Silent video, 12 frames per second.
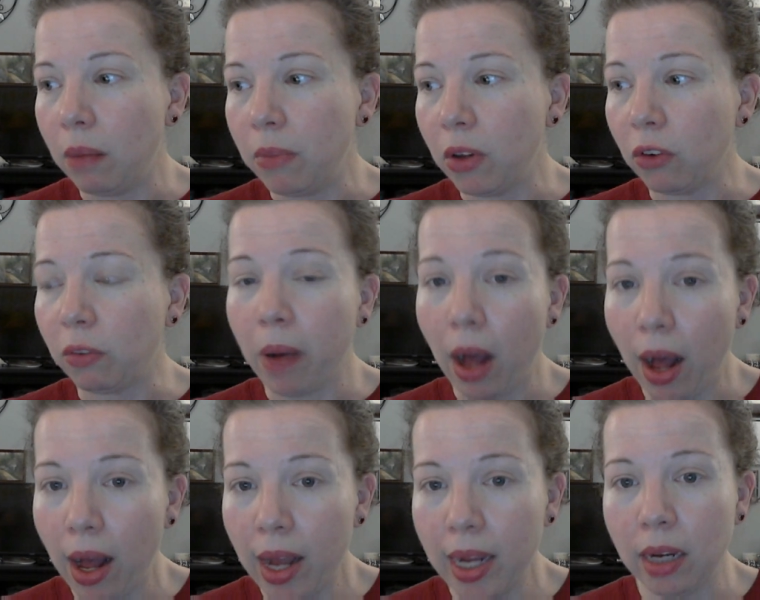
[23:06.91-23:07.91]
There's
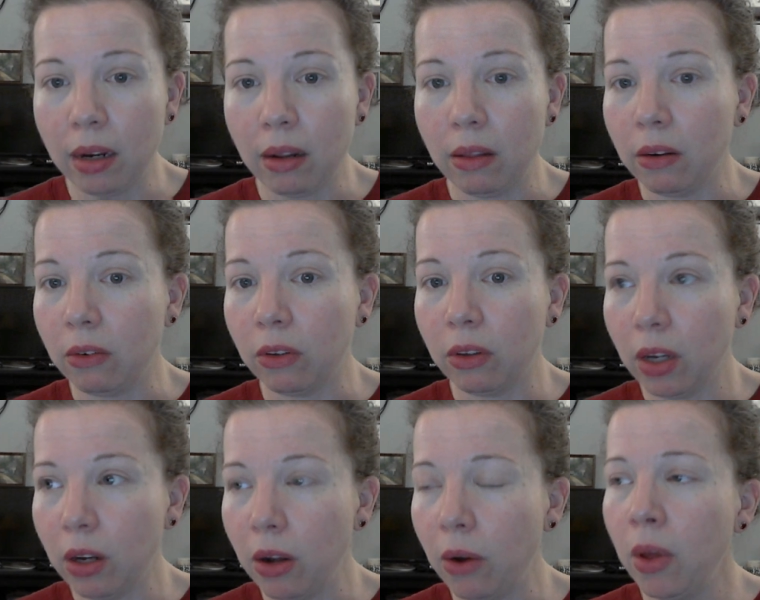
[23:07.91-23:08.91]
pine, and there's,
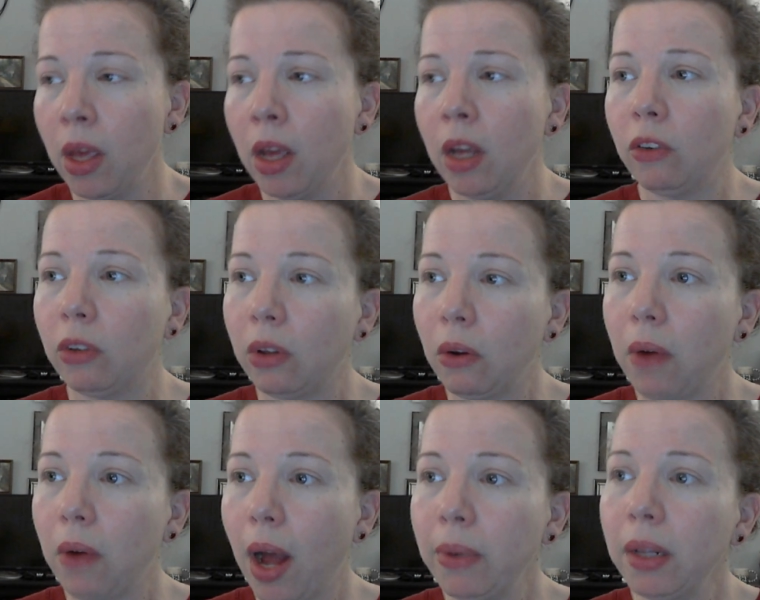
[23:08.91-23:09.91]

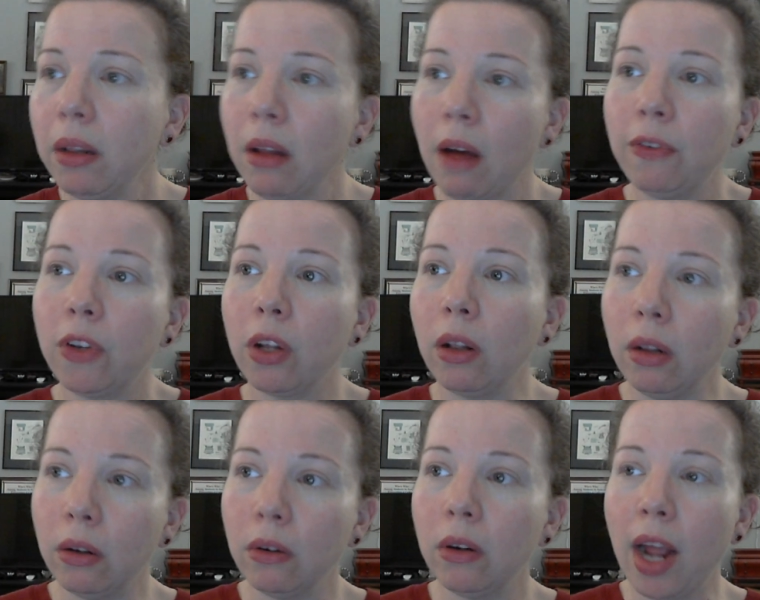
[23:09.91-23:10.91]
so I would love to
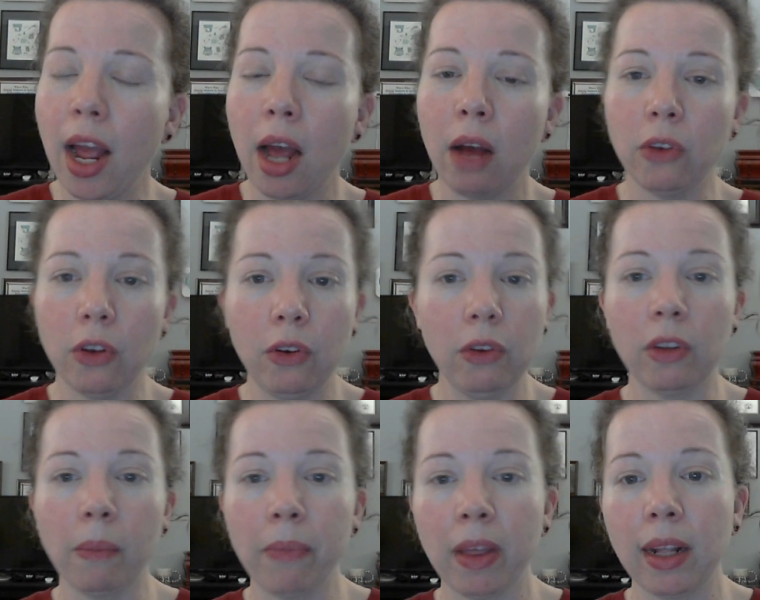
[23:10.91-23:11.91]
learn how to do
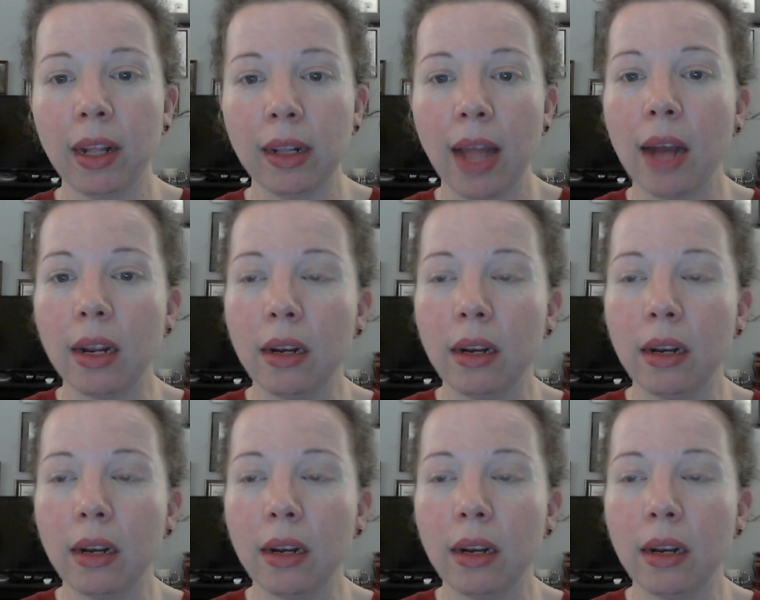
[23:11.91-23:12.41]
something like that.